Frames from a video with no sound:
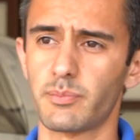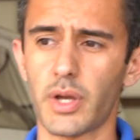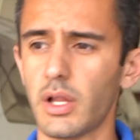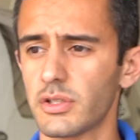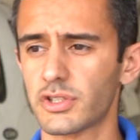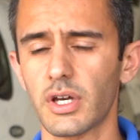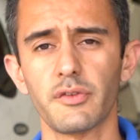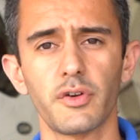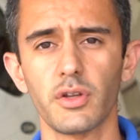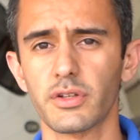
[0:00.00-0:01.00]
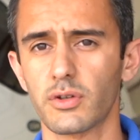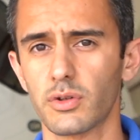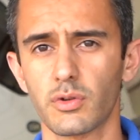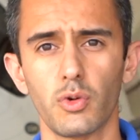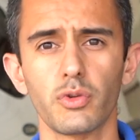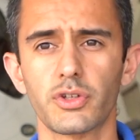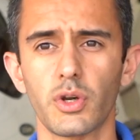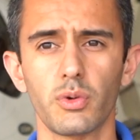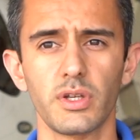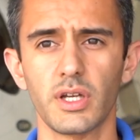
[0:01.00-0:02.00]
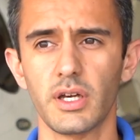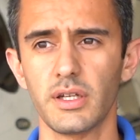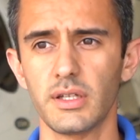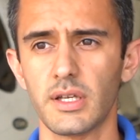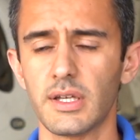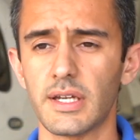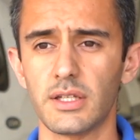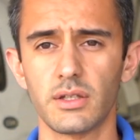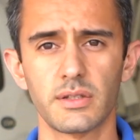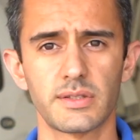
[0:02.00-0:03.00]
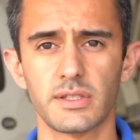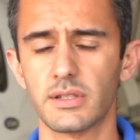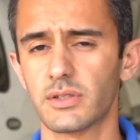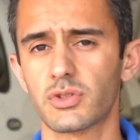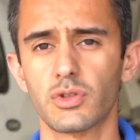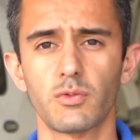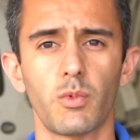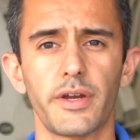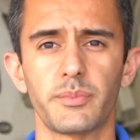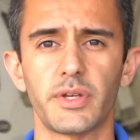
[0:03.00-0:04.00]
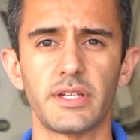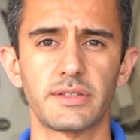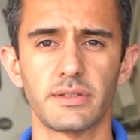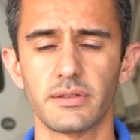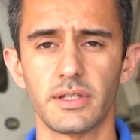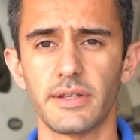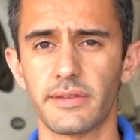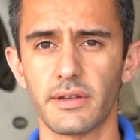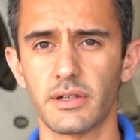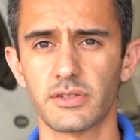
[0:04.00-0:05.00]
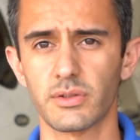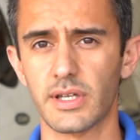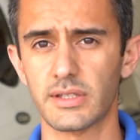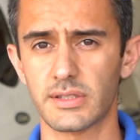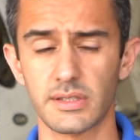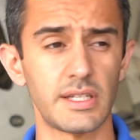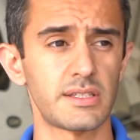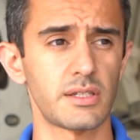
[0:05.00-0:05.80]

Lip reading: polished off all the old coating on it, and you can see there's good white paint underneath there, so that's